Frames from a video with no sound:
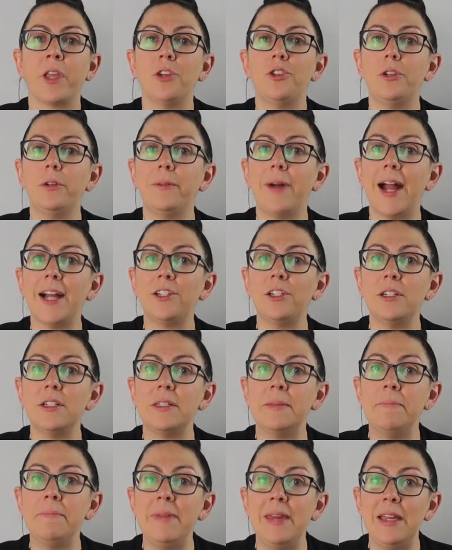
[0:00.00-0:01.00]

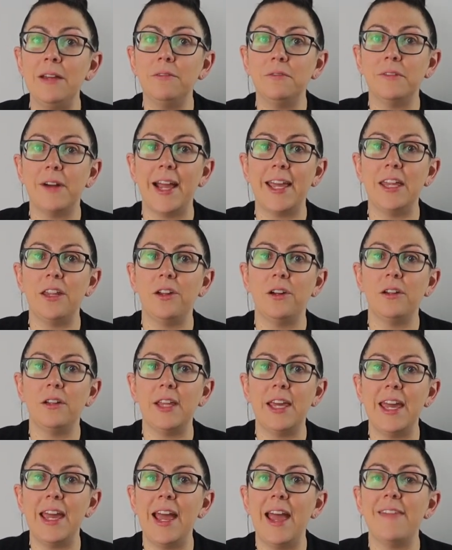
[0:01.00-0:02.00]
Directors meet
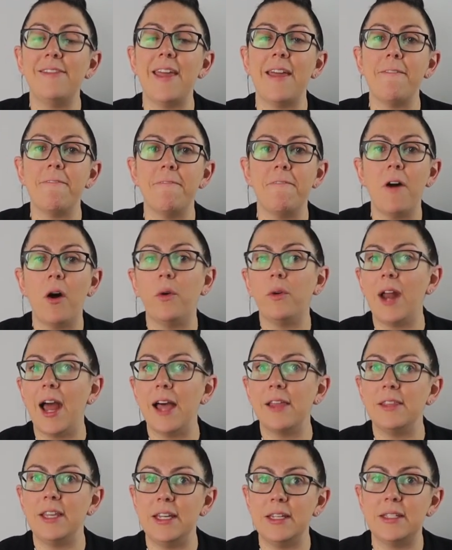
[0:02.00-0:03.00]
regularly and they vote
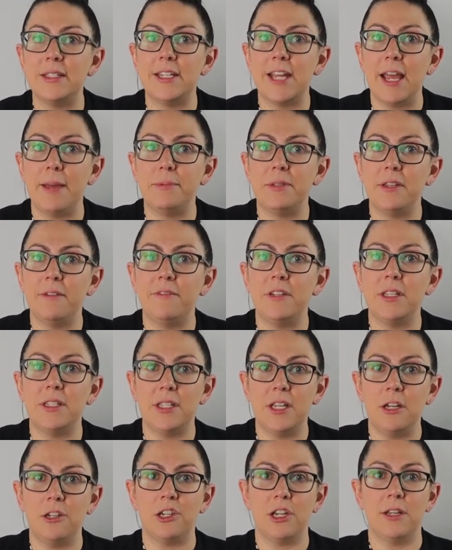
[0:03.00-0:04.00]
on these types of
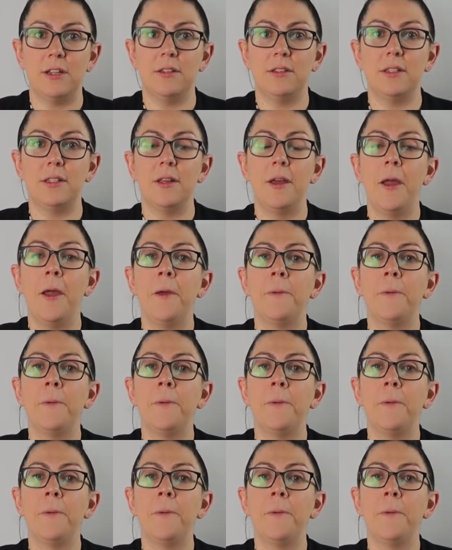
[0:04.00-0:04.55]
decisions.